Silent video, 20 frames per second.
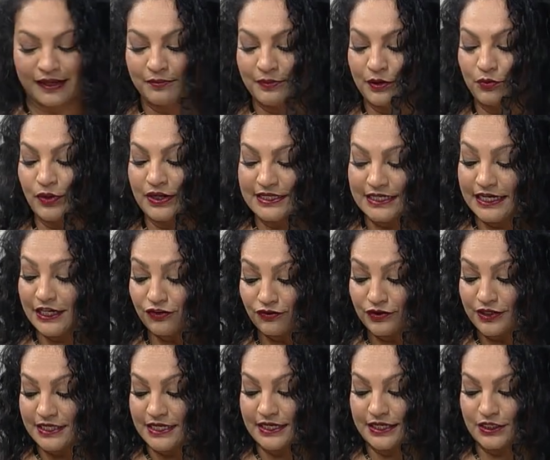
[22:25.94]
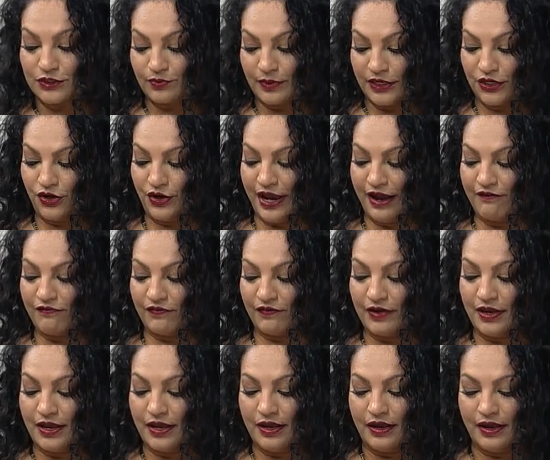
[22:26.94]
But what's interesting is when you have
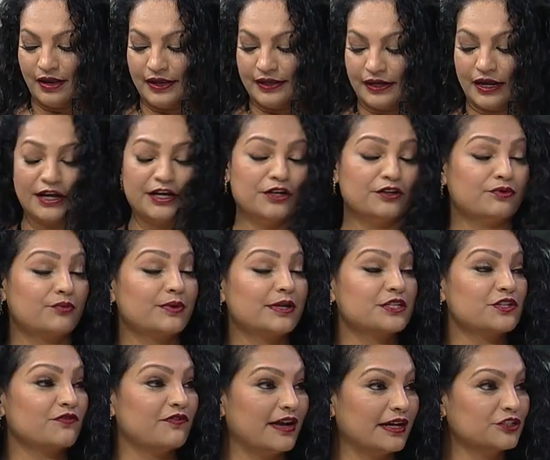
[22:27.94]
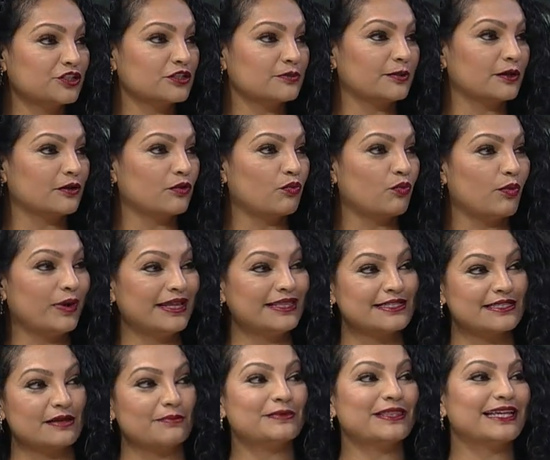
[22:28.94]
an iron-rich vegetable with
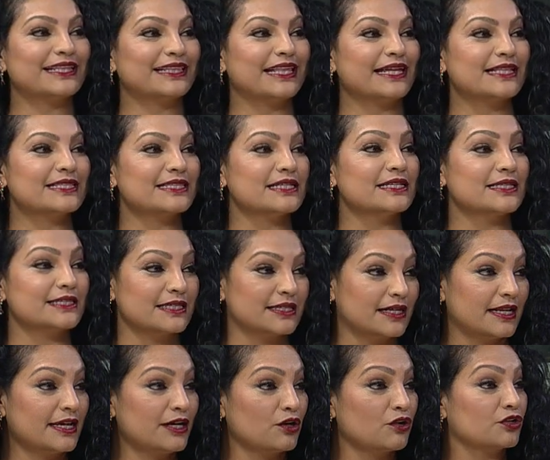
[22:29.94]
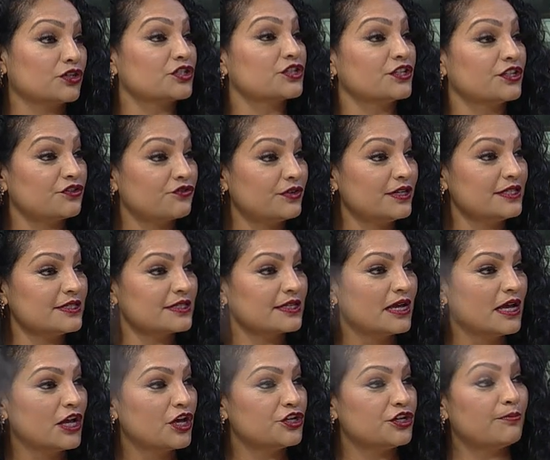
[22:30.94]
something that's acidic or citrus,
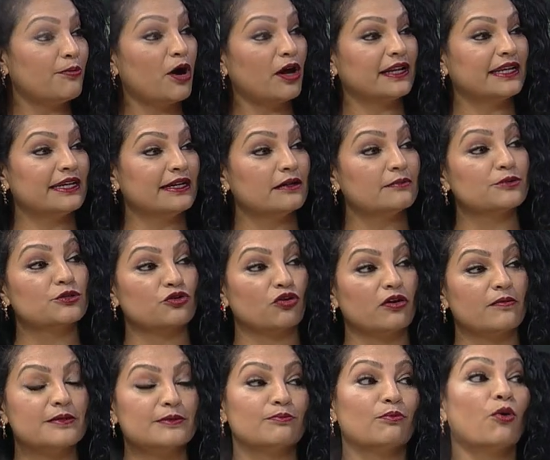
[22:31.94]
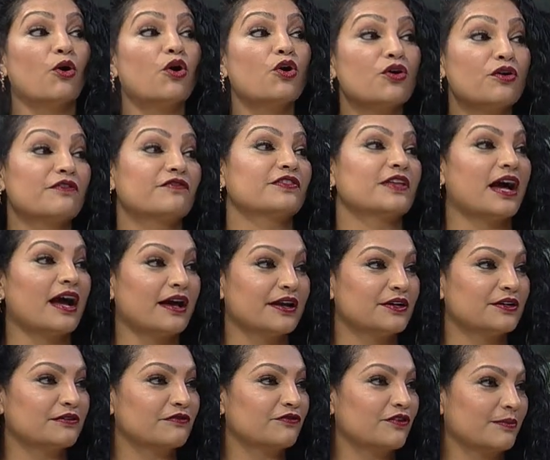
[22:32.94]
your body absorbs more of the
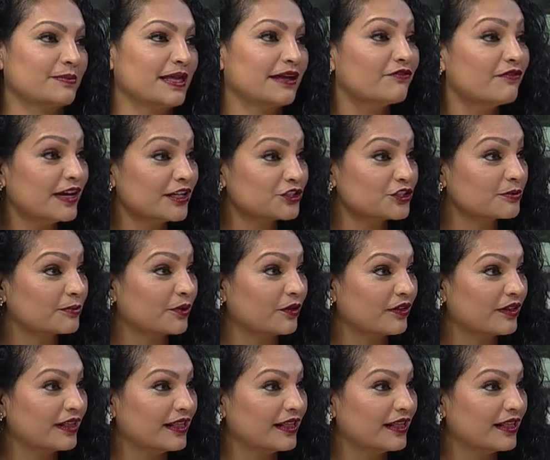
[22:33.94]
iron from that vegetable.